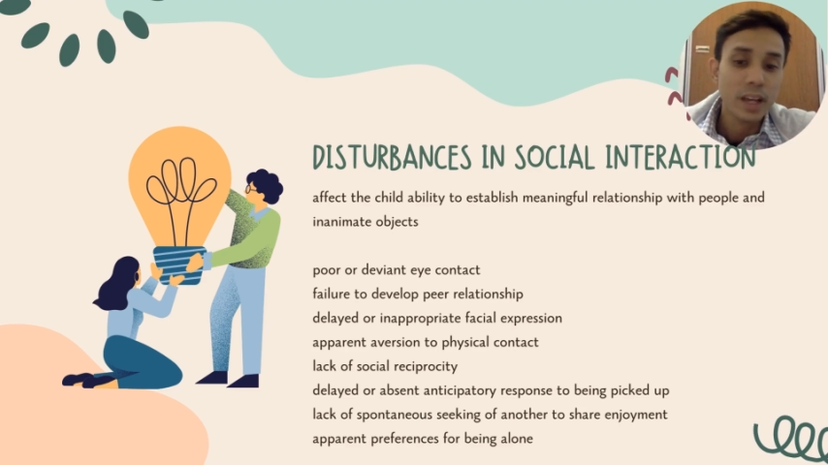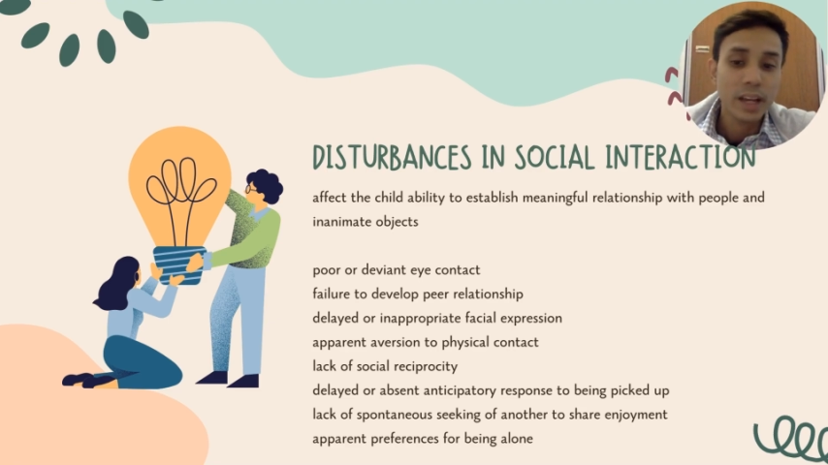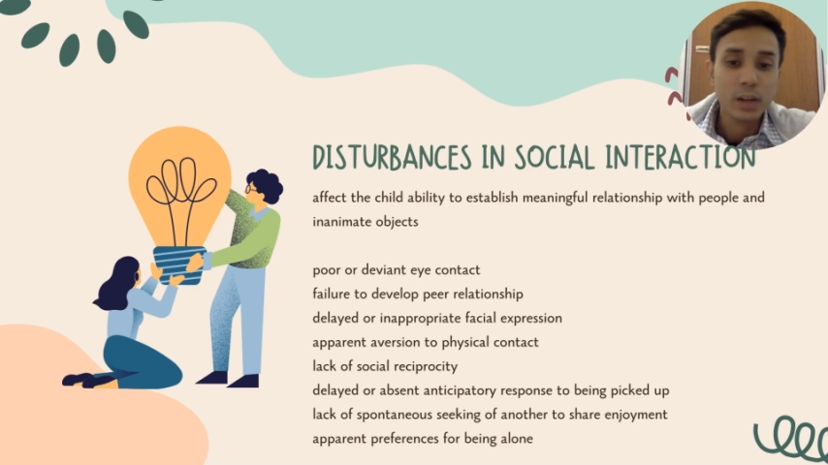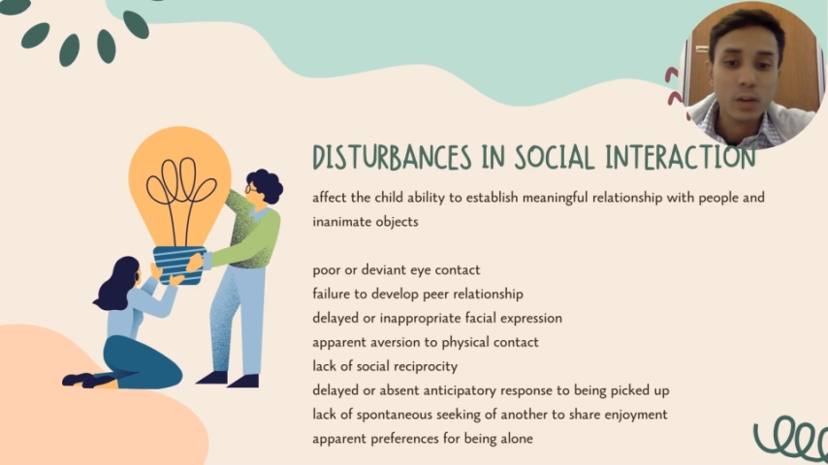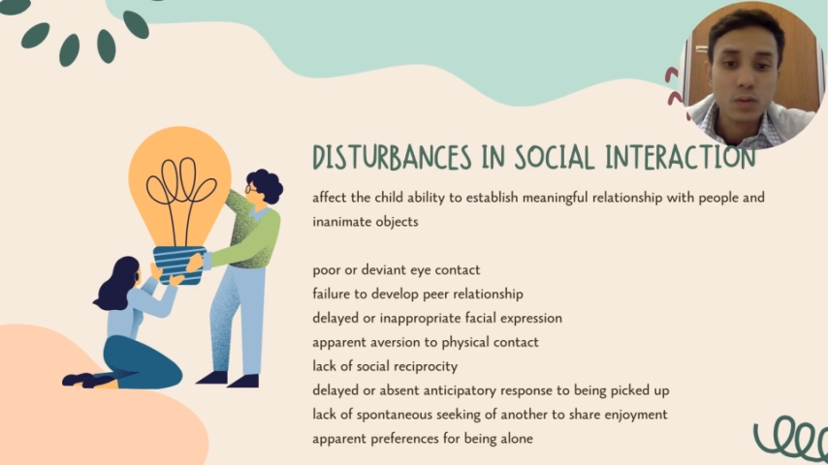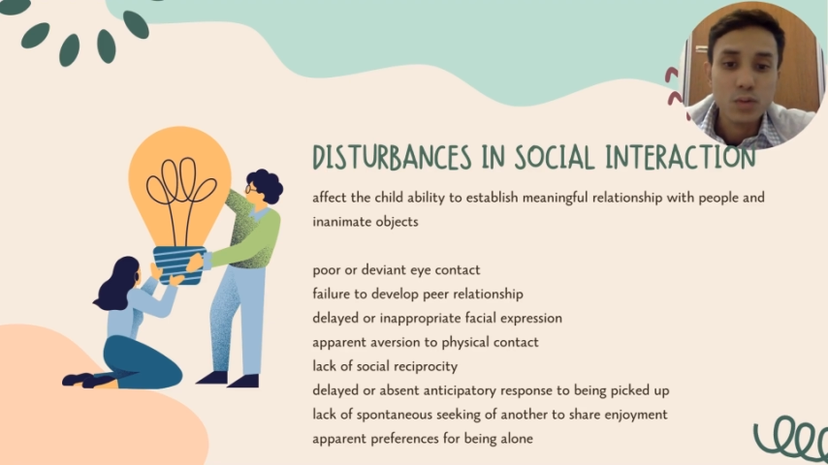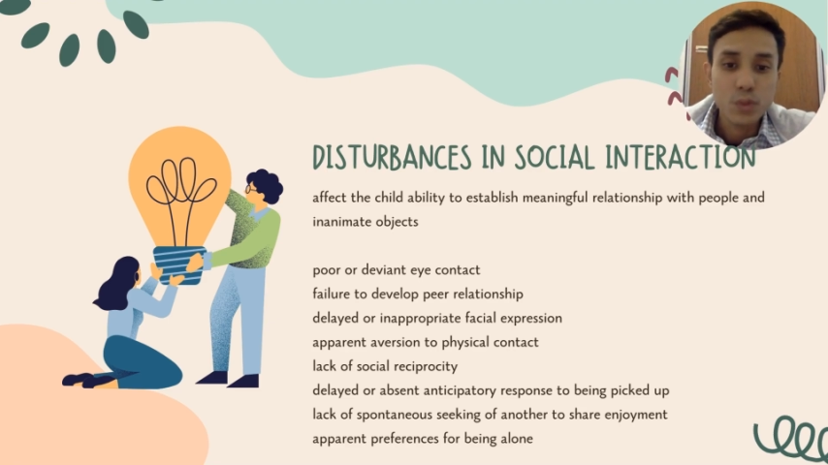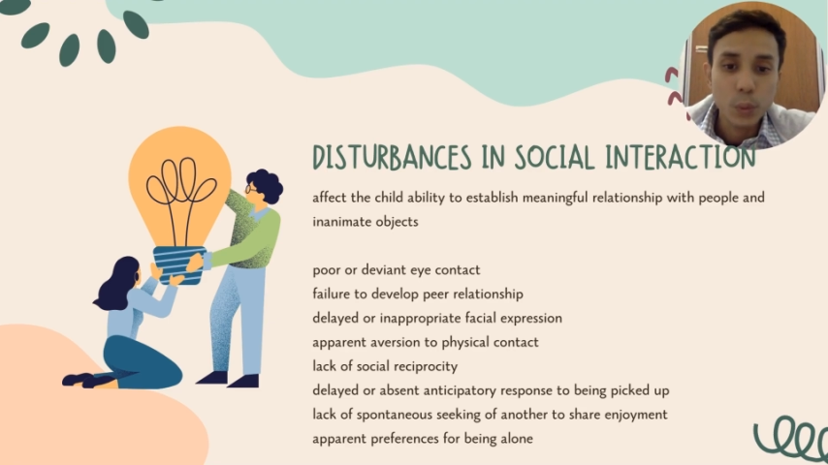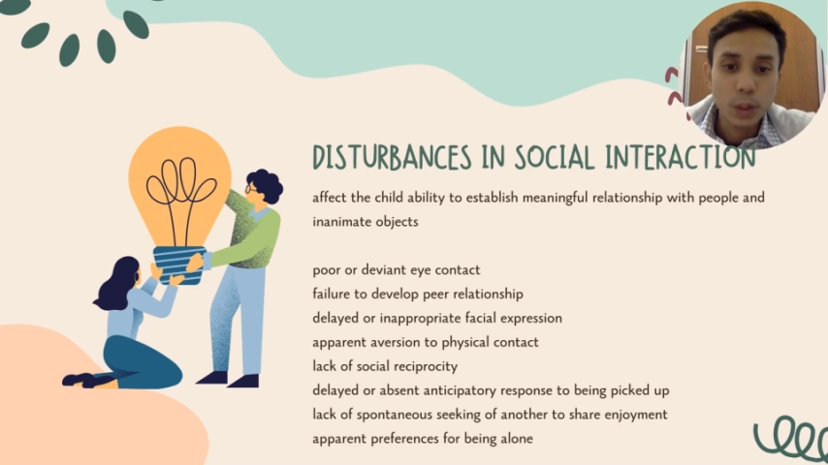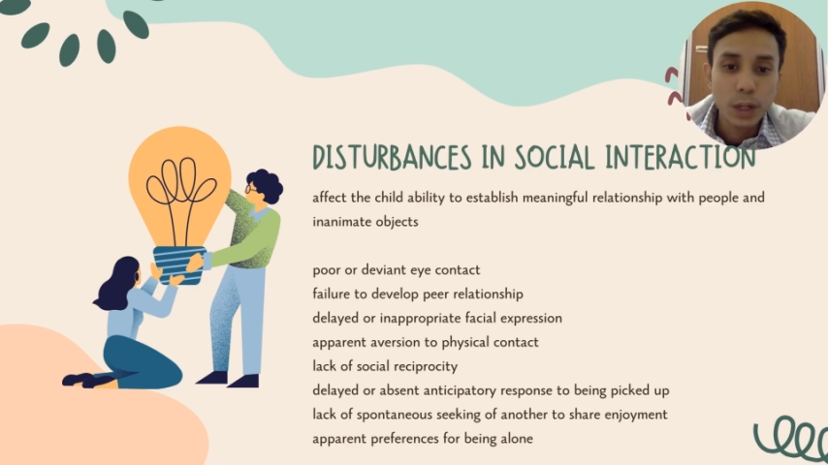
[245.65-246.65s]
and
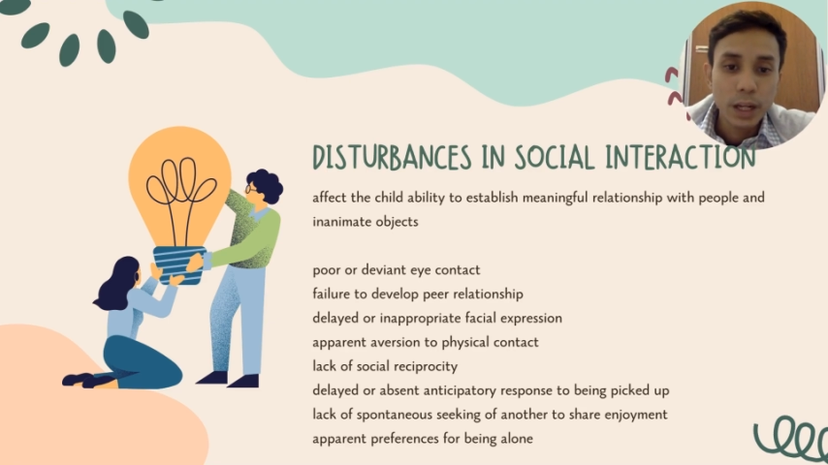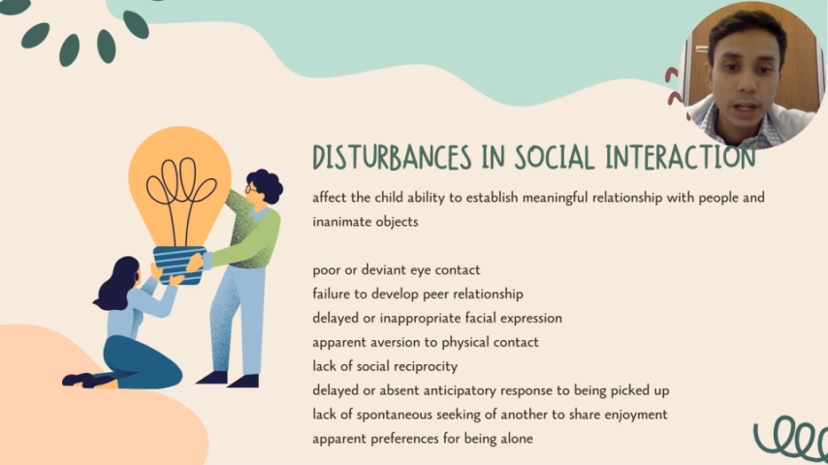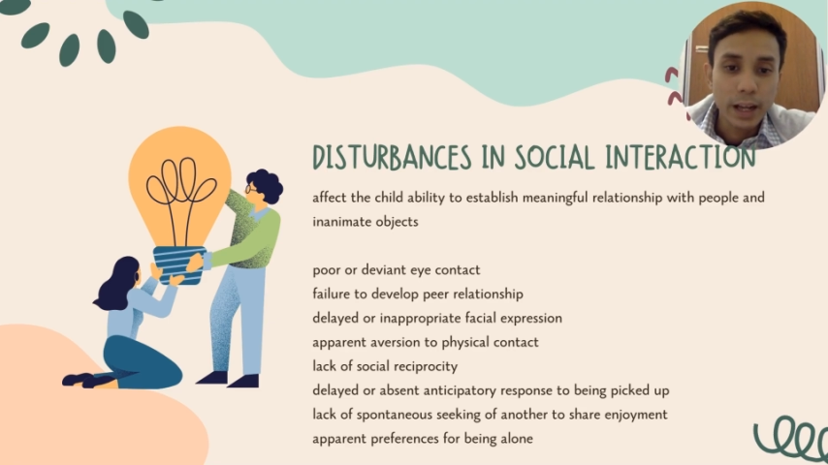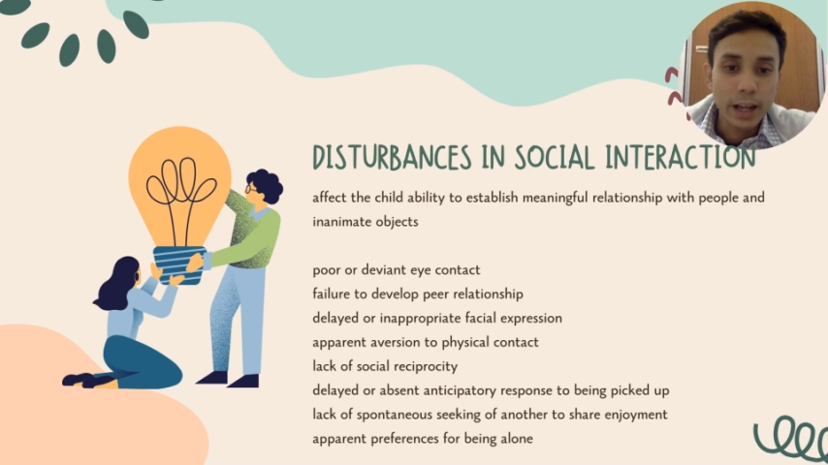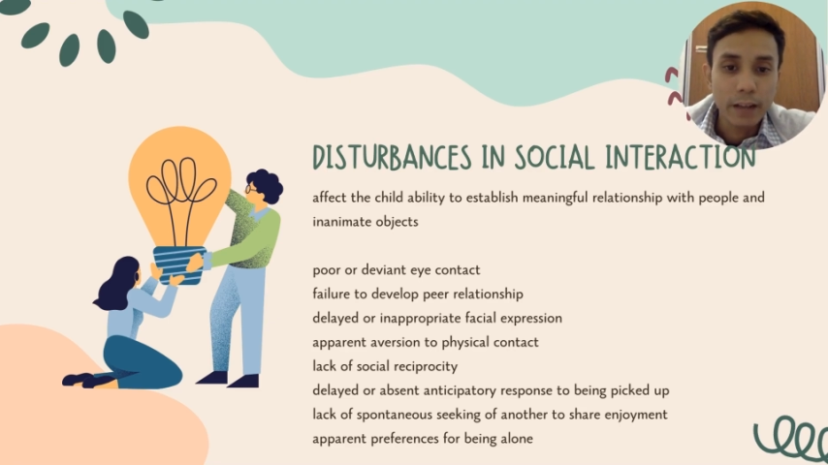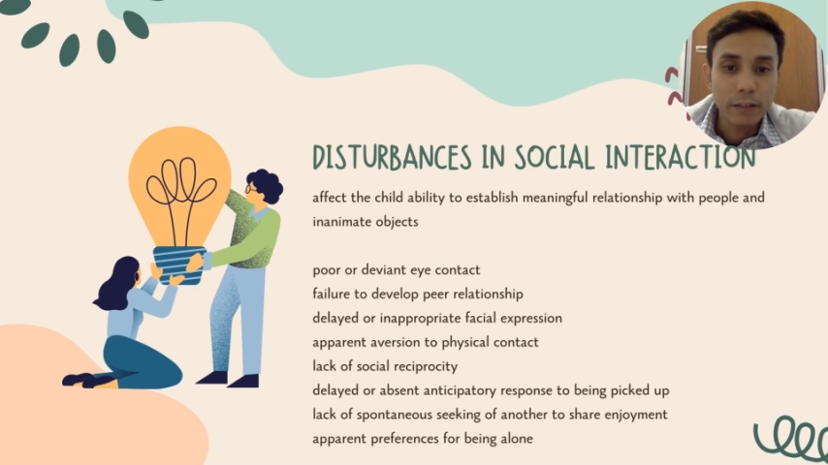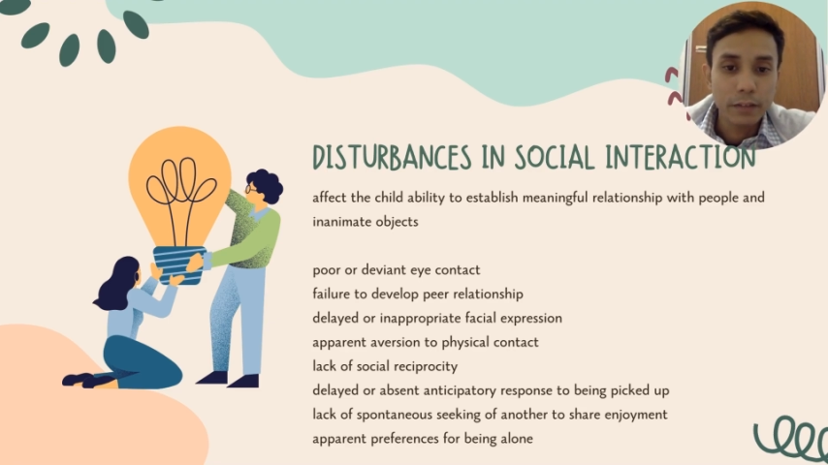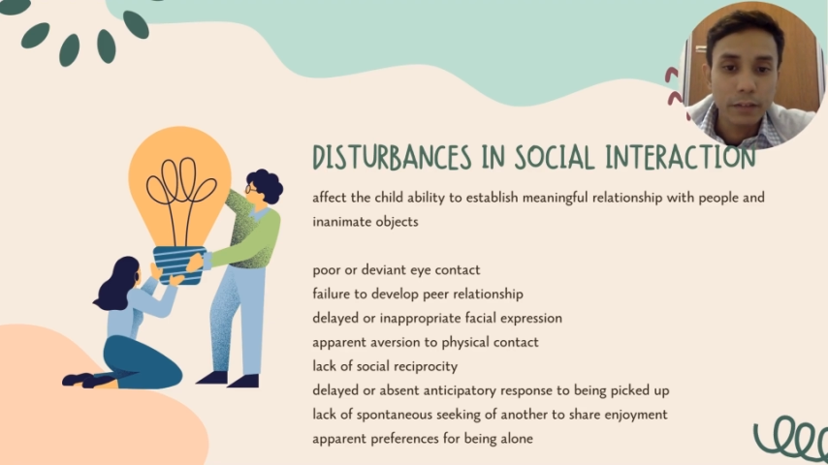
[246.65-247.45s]
also they